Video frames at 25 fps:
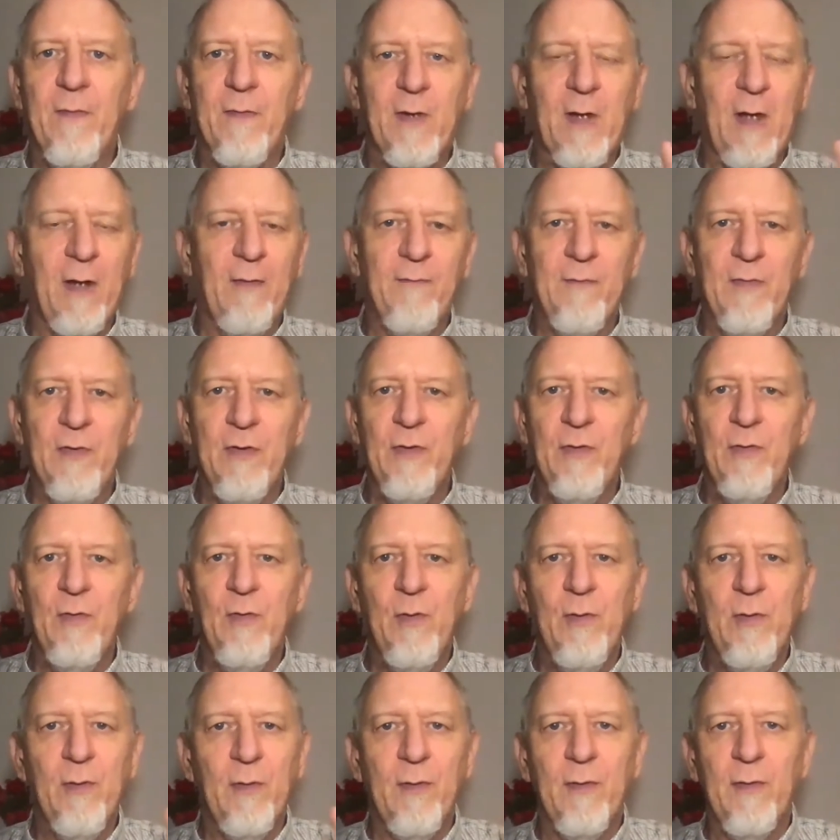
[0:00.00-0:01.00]
kind of
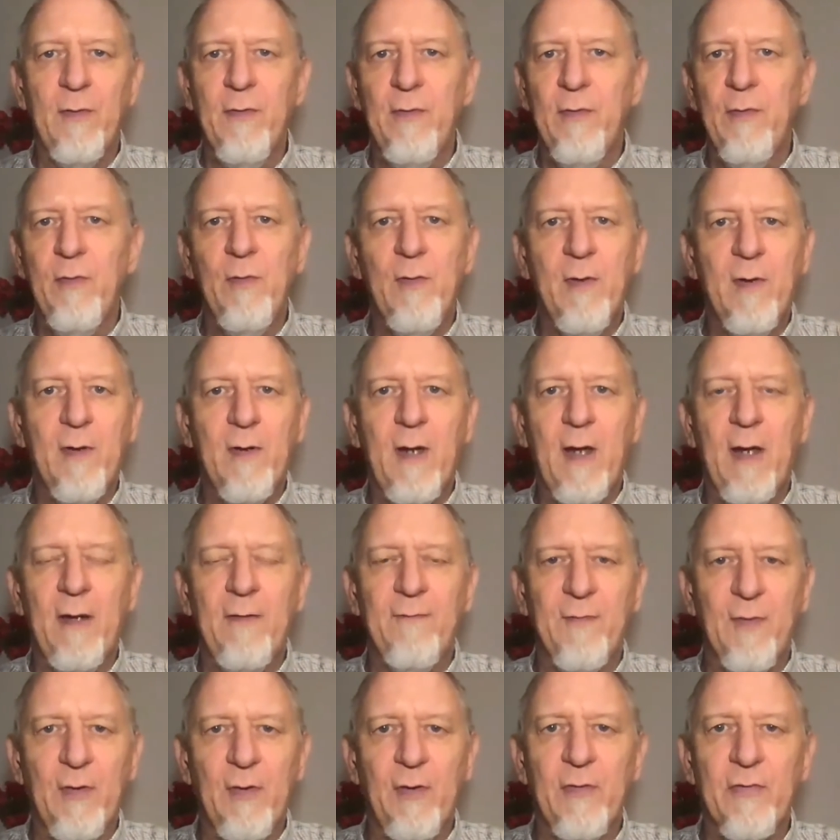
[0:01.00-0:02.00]
new kind
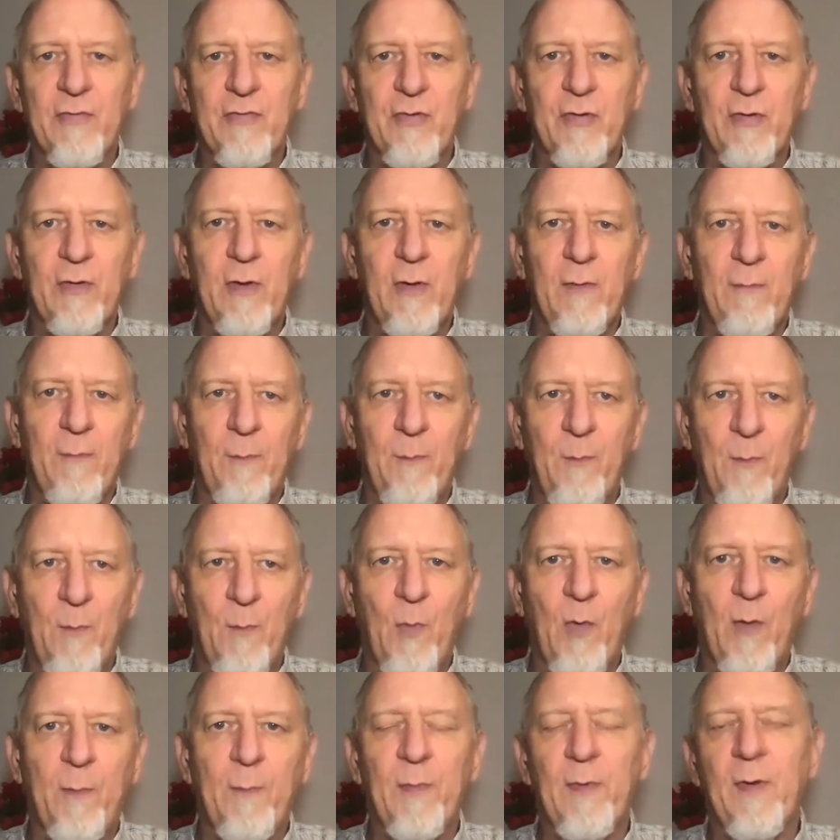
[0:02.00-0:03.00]
of culture
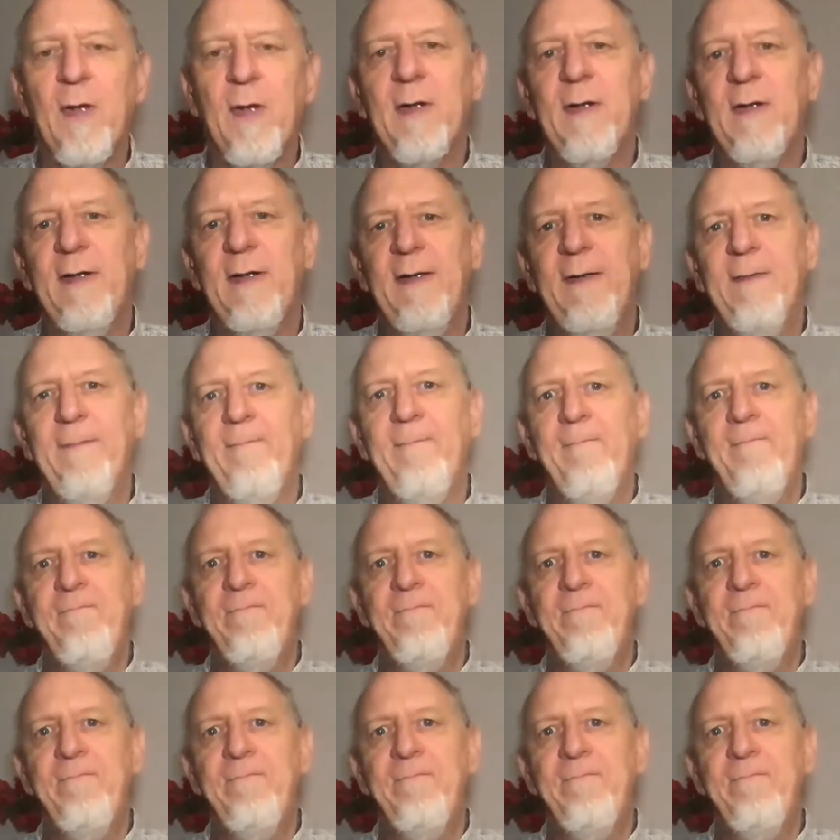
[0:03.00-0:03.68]
more broadly.